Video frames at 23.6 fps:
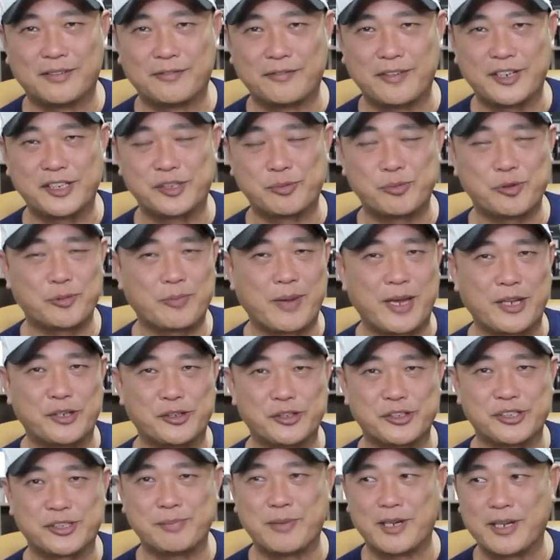Facebook
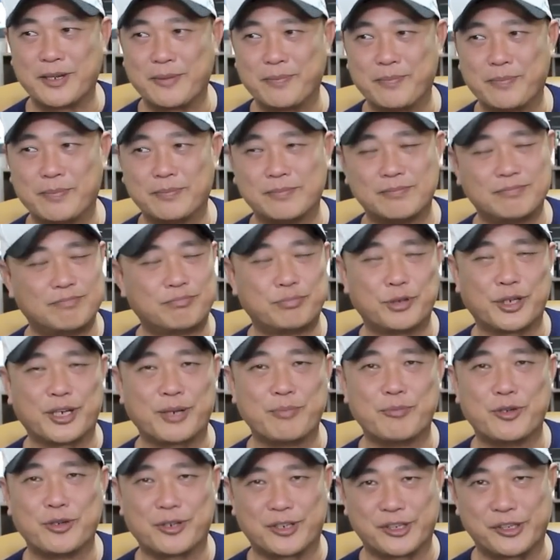pages by brick
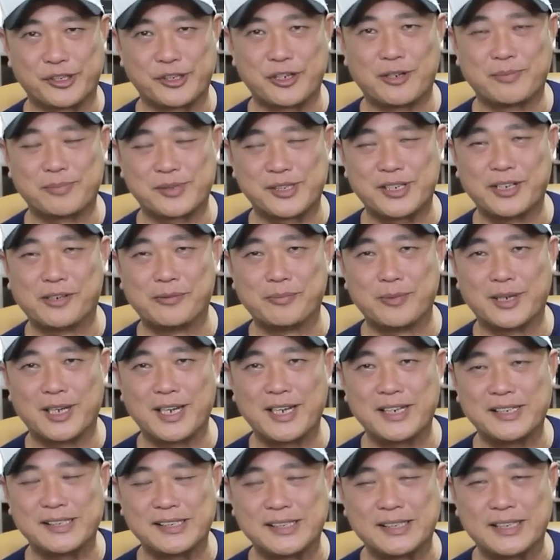and mortar shops here in
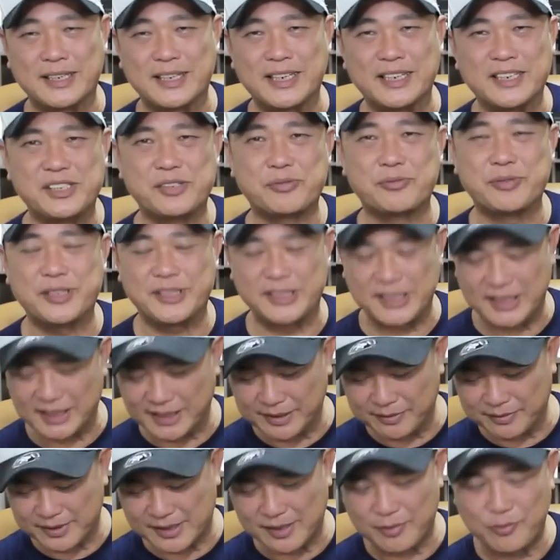Malaysia, and it's
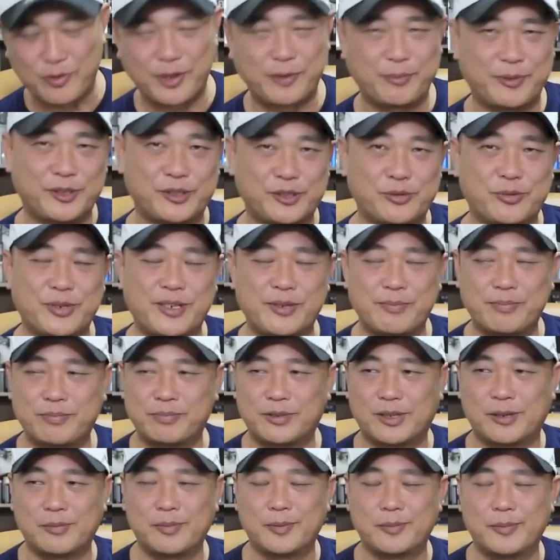retailing somewhere between
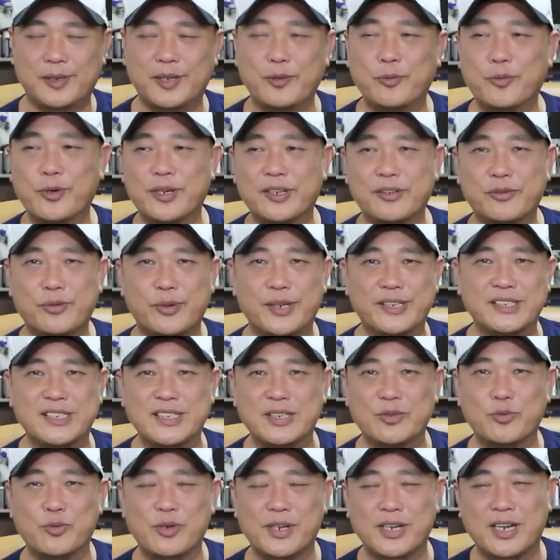probably
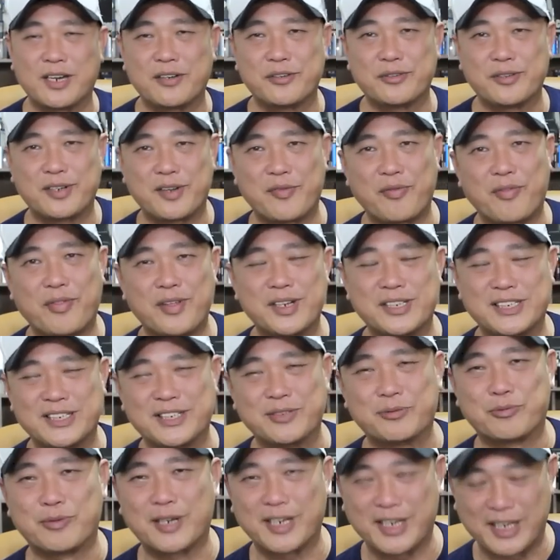120–130
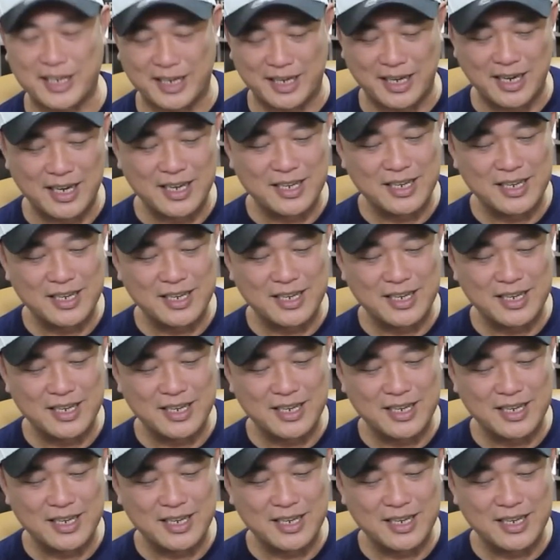ringgit.